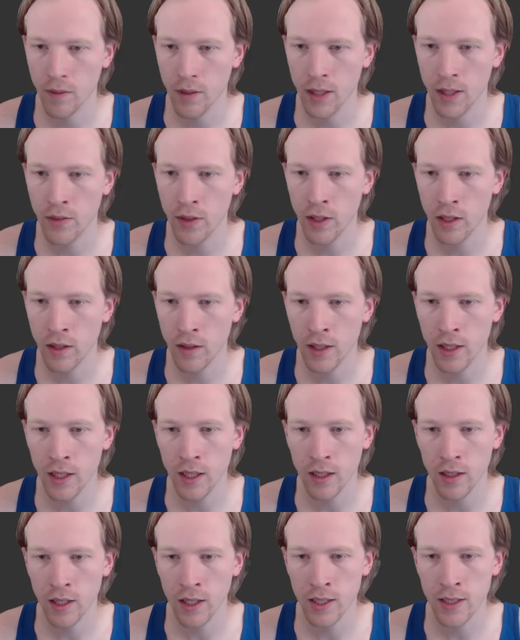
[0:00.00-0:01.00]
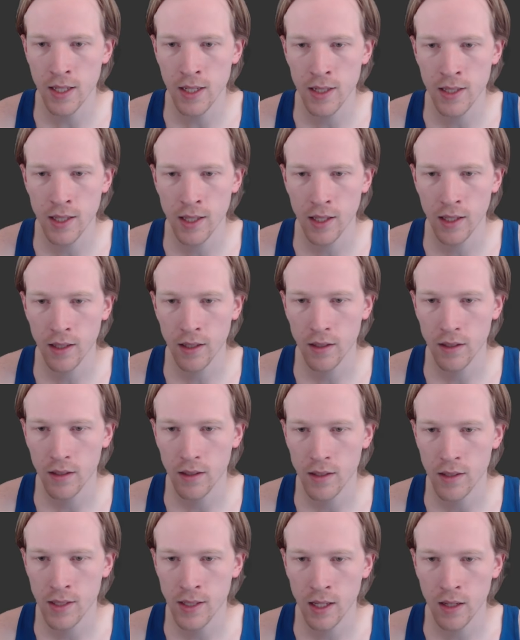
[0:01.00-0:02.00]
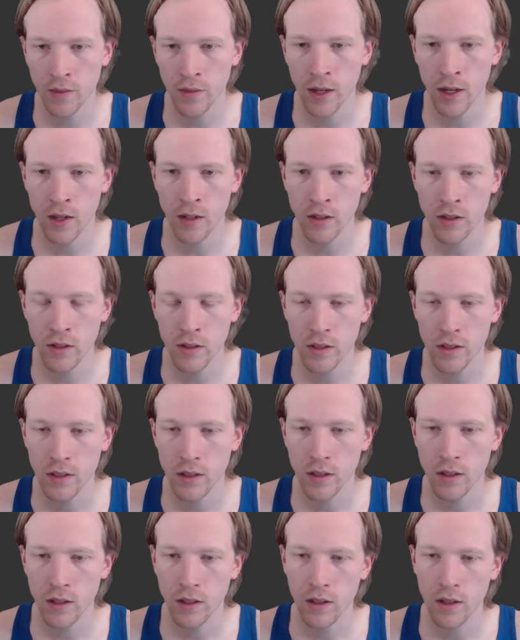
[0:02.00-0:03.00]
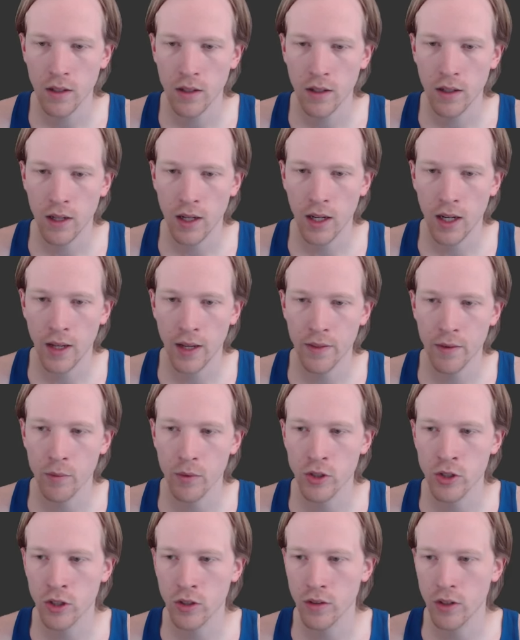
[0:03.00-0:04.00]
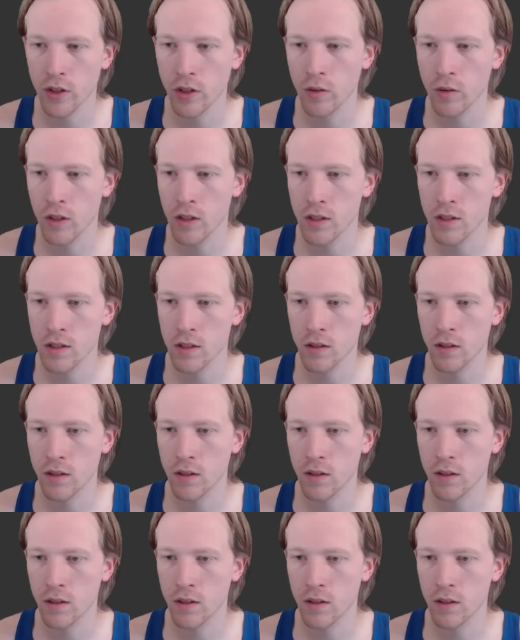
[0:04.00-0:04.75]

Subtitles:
give it the existing set of characters, and then return the new ones.